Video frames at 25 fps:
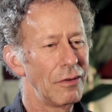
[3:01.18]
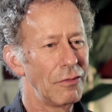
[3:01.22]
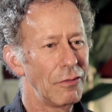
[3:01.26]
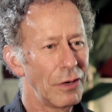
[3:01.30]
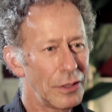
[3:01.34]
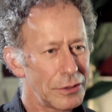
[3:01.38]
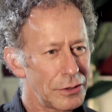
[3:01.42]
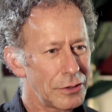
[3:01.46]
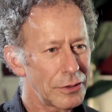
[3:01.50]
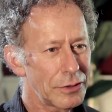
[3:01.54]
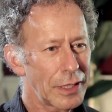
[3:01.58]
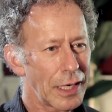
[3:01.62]

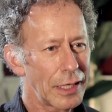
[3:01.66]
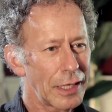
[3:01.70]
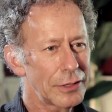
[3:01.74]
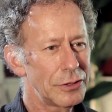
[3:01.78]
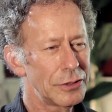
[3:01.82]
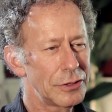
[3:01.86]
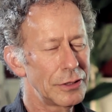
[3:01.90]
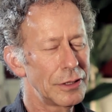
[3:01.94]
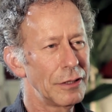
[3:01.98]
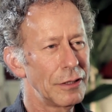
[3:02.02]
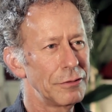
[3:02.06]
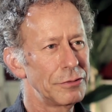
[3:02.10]
Once you
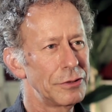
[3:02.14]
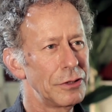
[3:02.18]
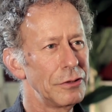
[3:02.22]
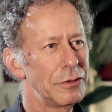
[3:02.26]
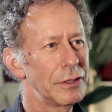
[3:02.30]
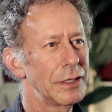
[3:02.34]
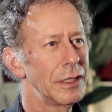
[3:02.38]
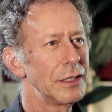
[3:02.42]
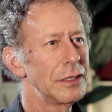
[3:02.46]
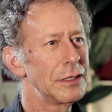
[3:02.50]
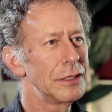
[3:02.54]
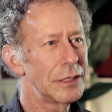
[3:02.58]
catch yourself
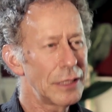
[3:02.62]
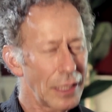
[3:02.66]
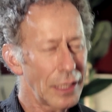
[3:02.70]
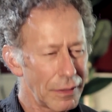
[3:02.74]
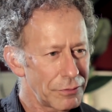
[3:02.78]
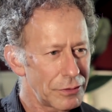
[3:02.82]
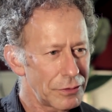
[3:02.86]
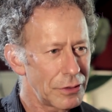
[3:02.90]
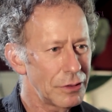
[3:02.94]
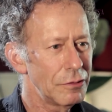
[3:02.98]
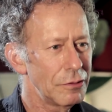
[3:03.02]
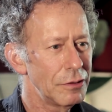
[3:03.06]
doing it,
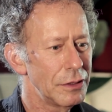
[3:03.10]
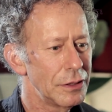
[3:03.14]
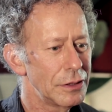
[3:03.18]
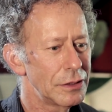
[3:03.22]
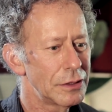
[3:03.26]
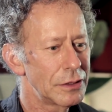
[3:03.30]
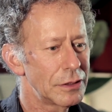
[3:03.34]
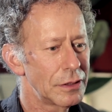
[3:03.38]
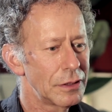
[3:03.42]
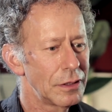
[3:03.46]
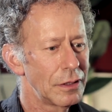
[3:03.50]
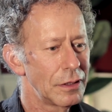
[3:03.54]
step two
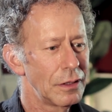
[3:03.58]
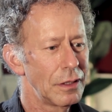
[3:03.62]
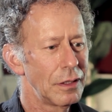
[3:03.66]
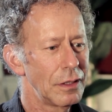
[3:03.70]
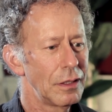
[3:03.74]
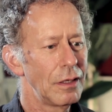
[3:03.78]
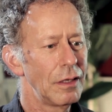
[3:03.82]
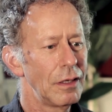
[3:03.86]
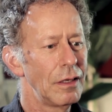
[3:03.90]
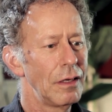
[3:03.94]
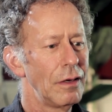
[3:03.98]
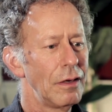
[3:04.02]
is,
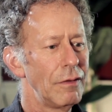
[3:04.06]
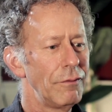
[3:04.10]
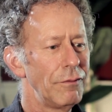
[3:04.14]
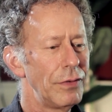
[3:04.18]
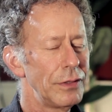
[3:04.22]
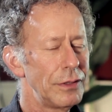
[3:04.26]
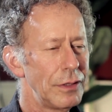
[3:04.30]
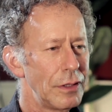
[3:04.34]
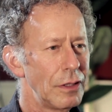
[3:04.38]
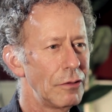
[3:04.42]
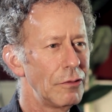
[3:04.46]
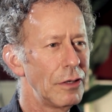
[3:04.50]

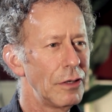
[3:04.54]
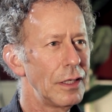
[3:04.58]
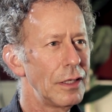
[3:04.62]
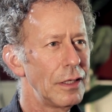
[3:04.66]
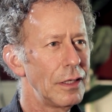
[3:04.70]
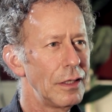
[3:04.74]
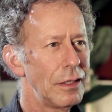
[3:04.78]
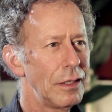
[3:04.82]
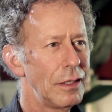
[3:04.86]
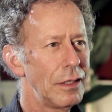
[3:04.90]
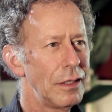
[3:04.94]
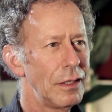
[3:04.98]
but you know what?